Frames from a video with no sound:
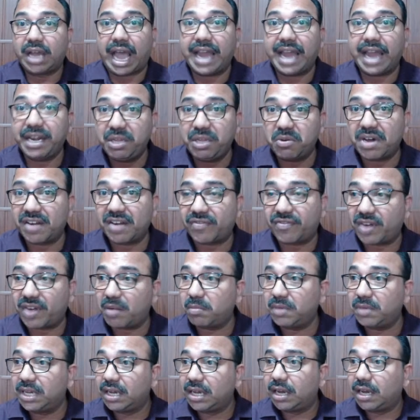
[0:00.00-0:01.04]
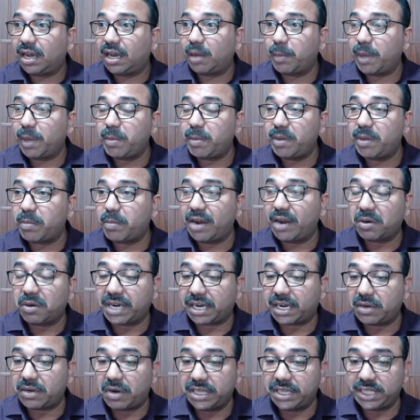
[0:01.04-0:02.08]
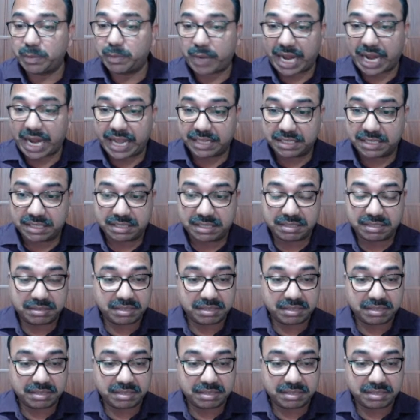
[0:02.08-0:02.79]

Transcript: and you are from maybe biotechnology branch,